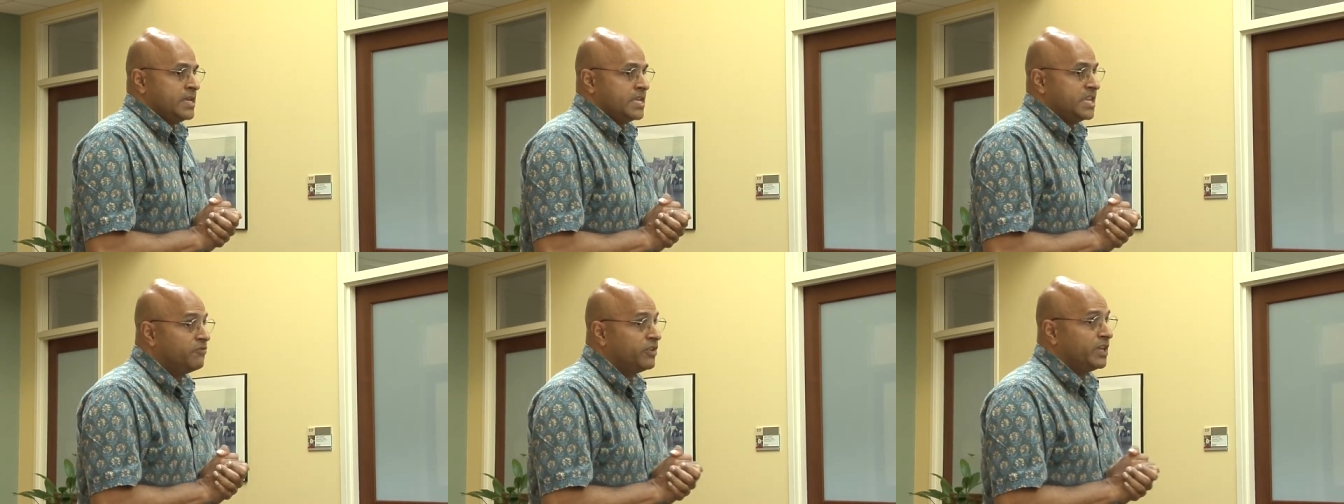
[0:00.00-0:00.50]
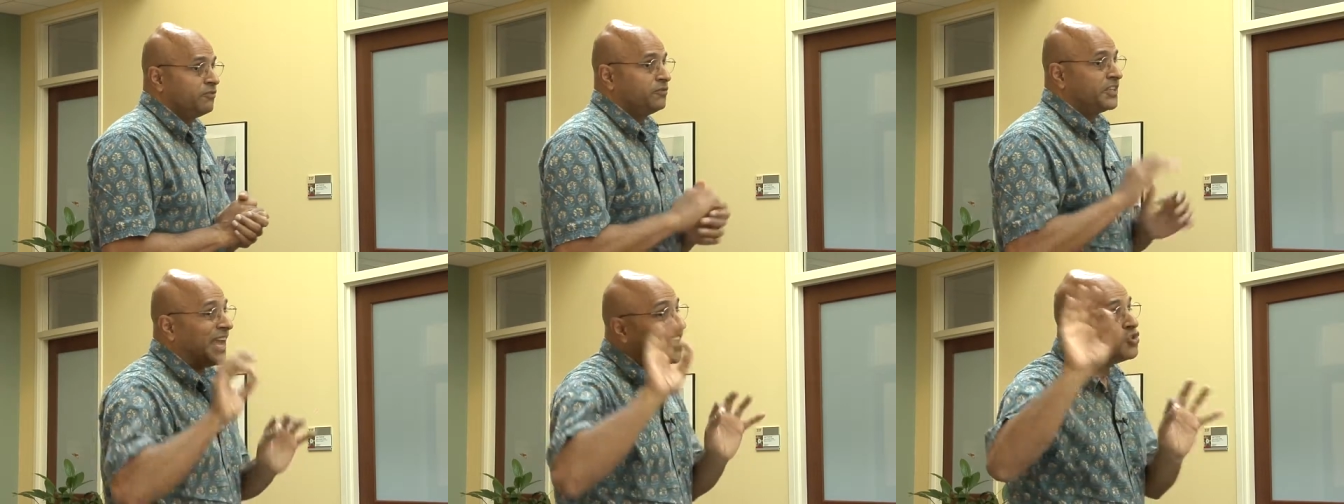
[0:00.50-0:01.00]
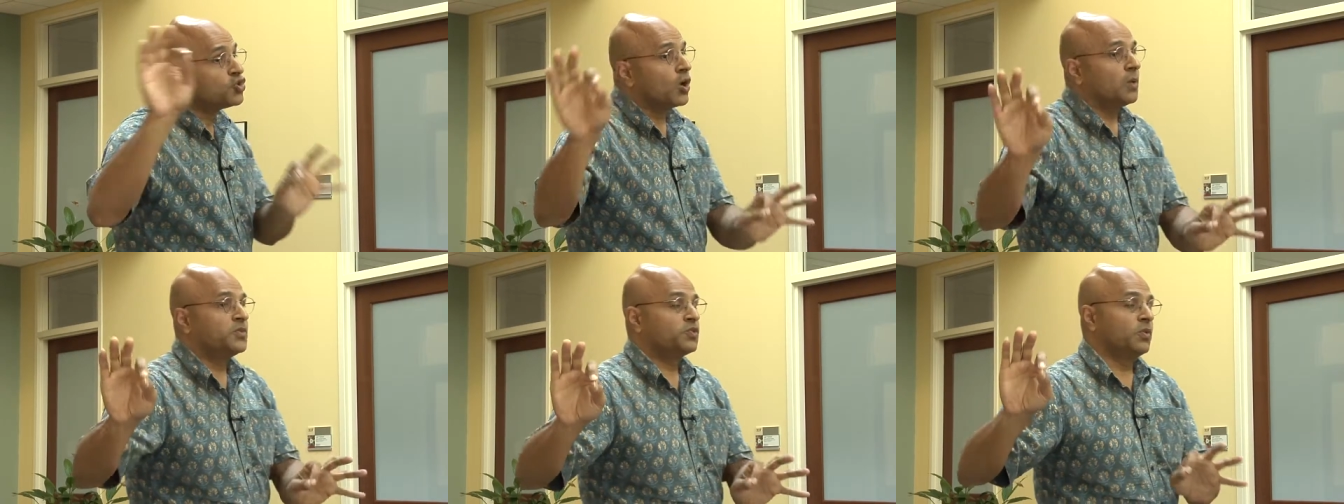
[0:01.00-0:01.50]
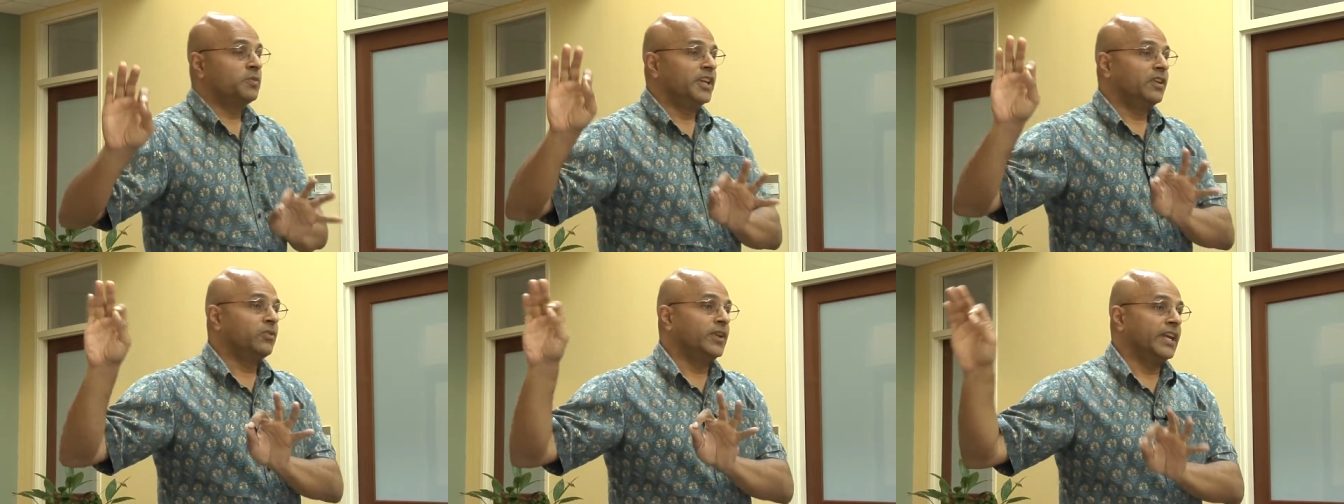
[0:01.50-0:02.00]
Even if 10 jobs were
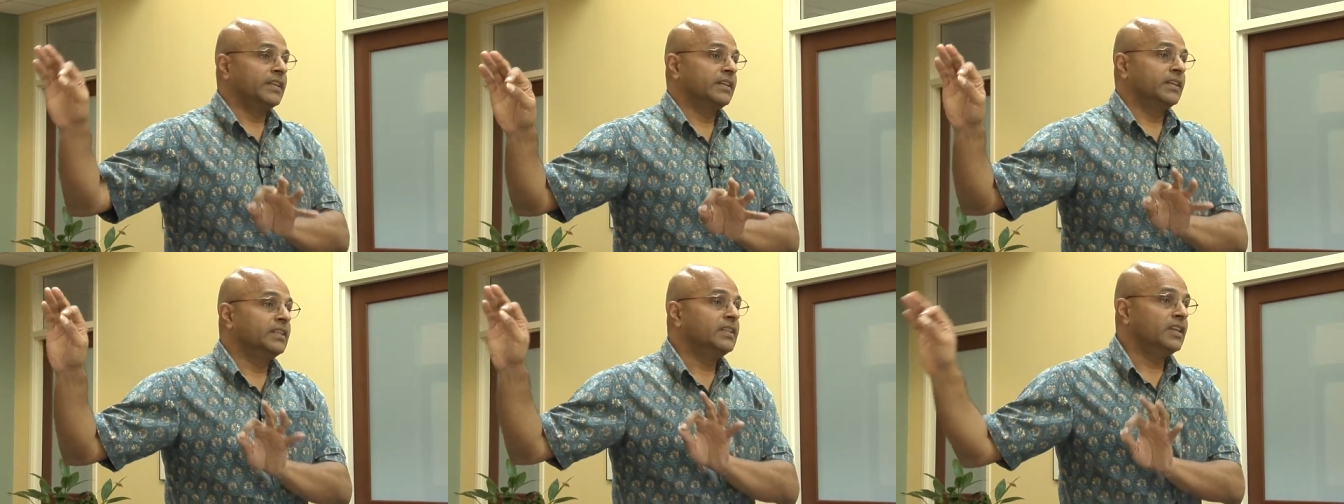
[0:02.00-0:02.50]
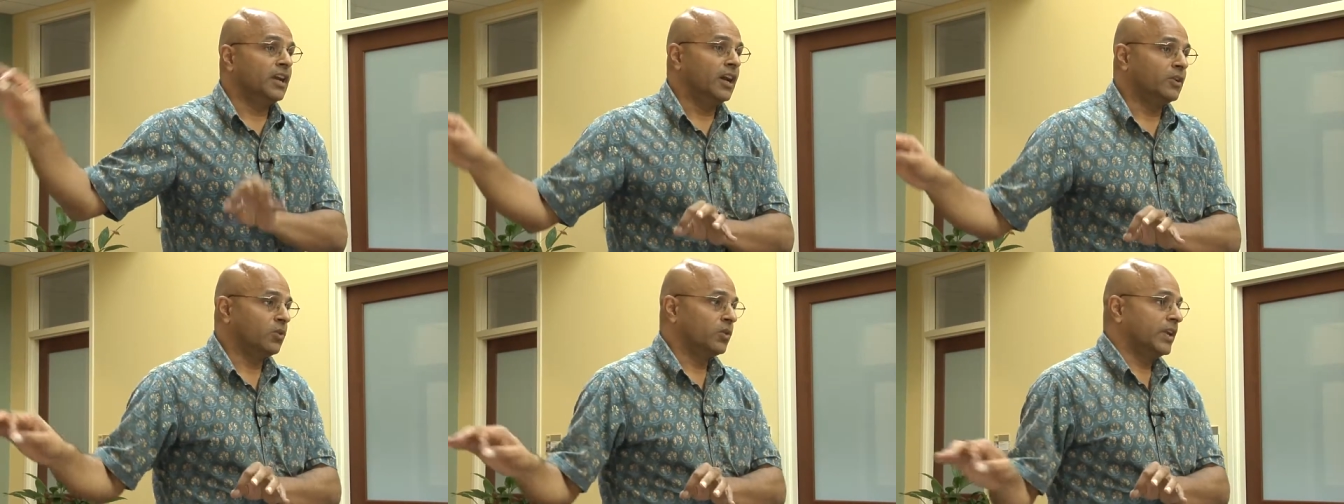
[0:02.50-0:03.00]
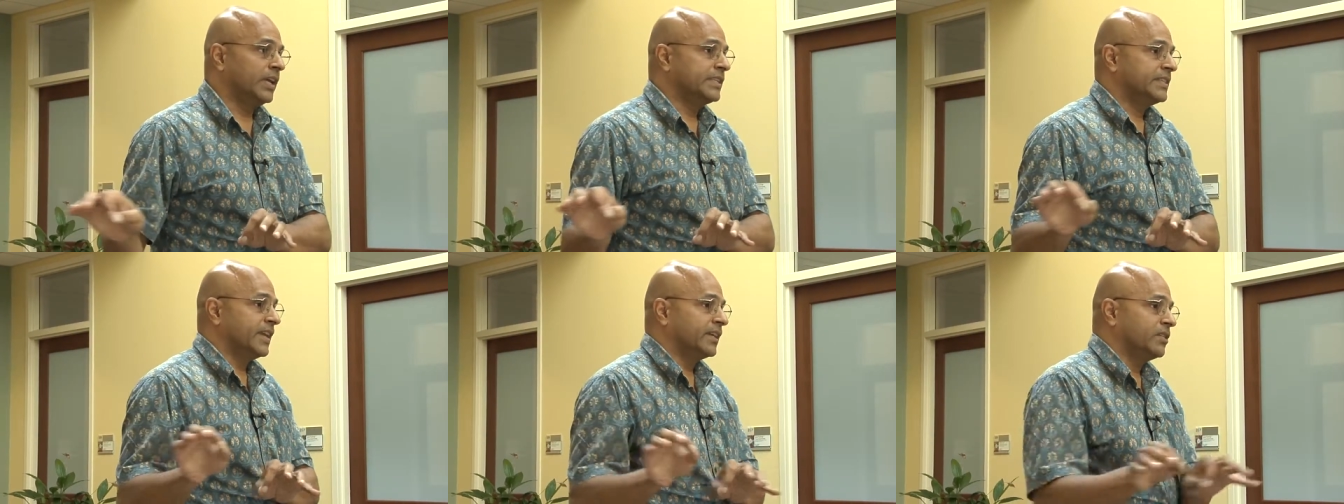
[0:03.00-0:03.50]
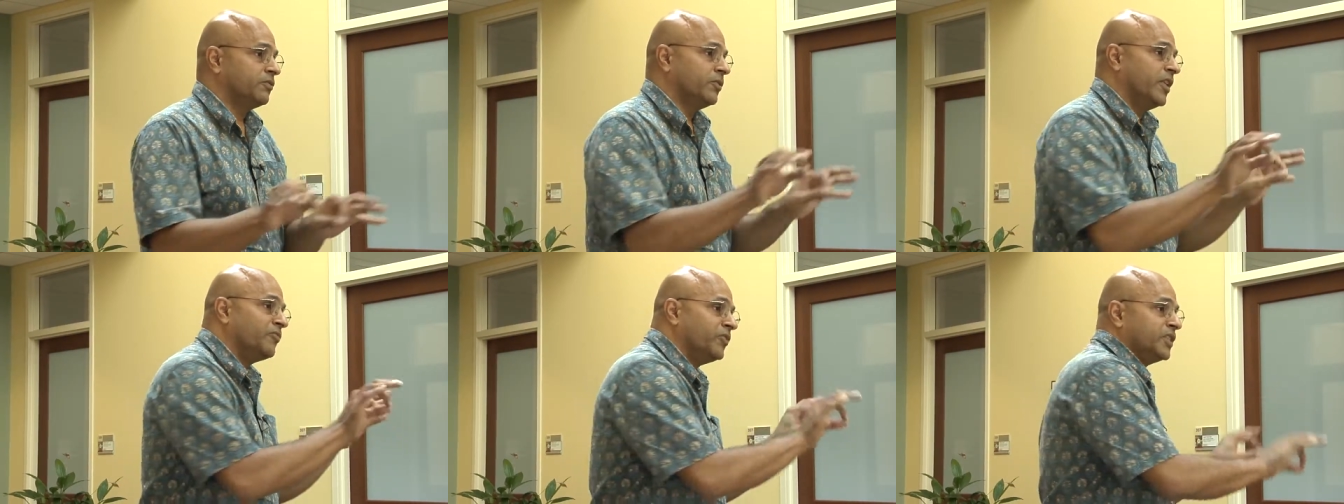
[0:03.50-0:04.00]
being created in the unorganized sector
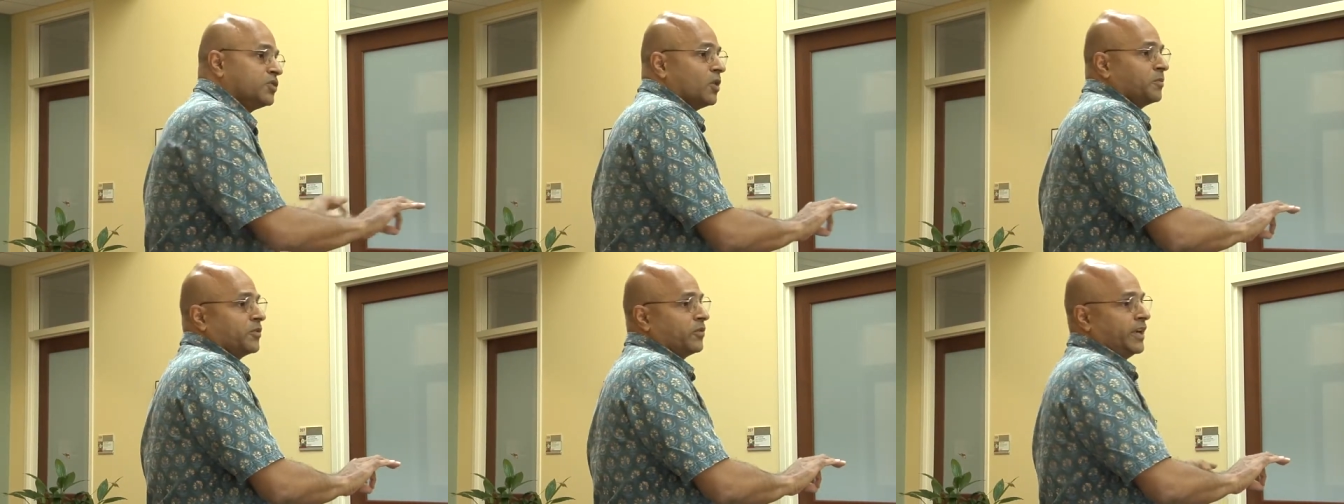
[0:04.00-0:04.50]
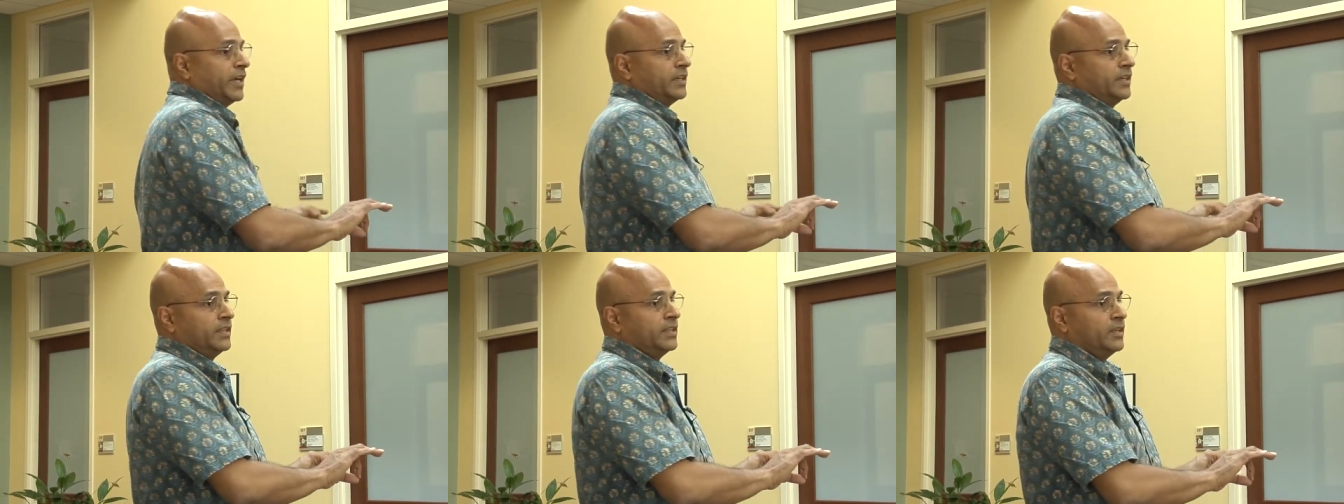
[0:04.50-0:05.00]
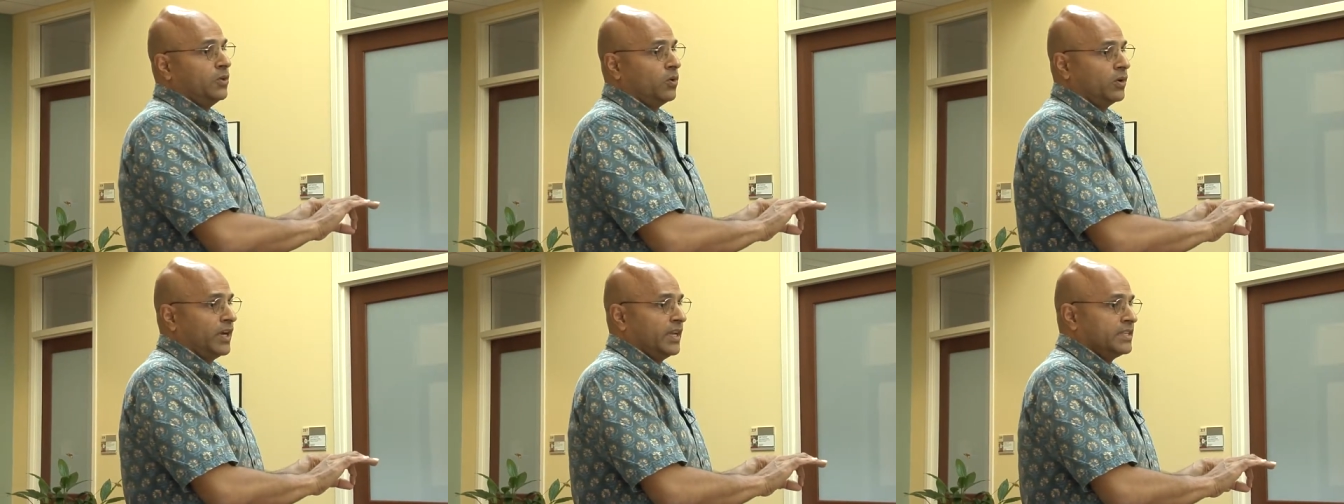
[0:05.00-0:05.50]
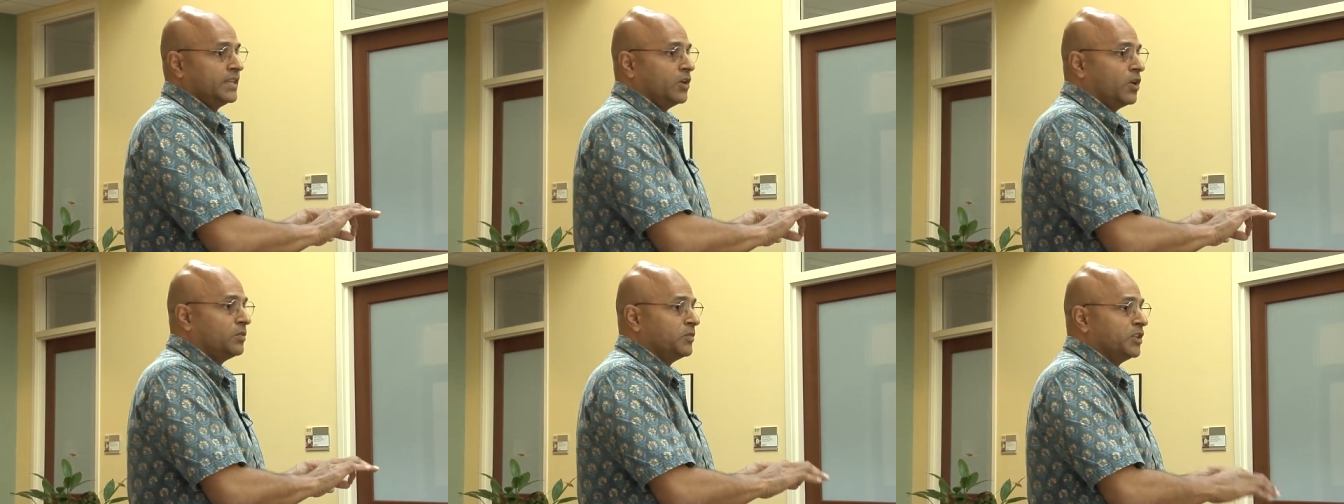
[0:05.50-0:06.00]
for every job created in the organized
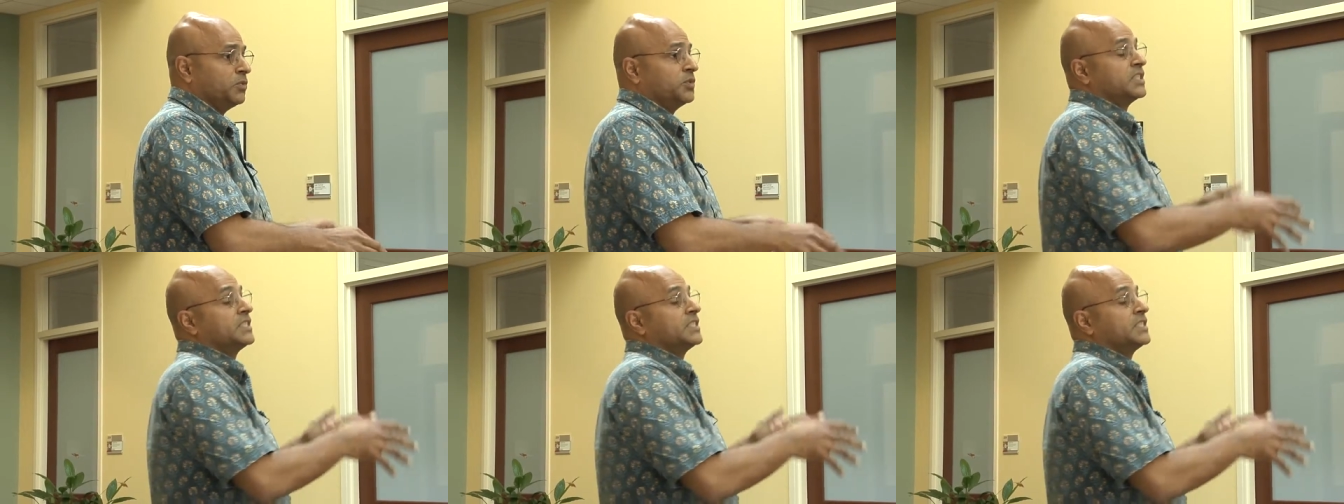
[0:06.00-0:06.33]
economy, you would